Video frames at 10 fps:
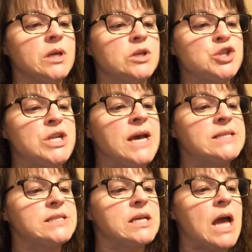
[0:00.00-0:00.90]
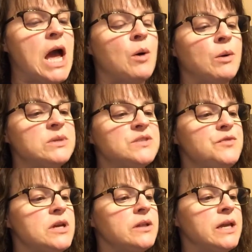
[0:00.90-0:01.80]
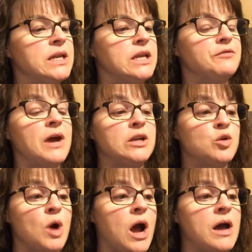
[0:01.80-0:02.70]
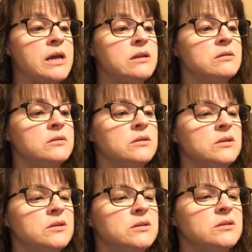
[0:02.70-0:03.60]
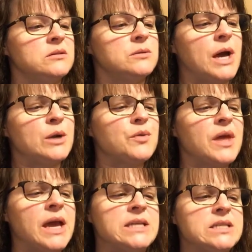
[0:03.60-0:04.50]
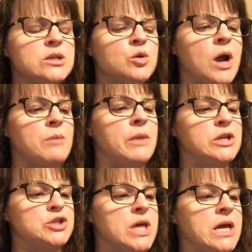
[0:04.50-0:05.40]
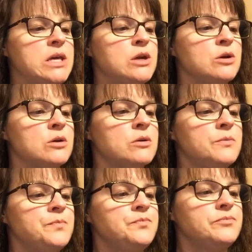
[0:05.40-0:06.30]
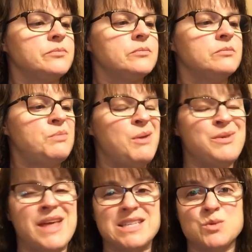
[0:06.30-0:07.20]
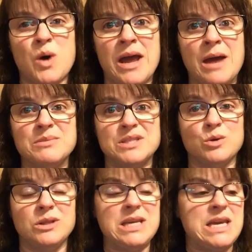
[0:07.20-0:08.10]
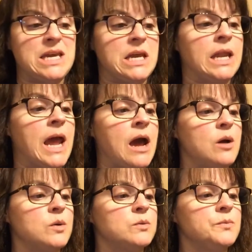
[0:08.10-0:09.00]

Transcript: She'd ask how I was feeling and if I'd cried. I don't think I did cry much that year. Maybe that's why I'm so leaky now.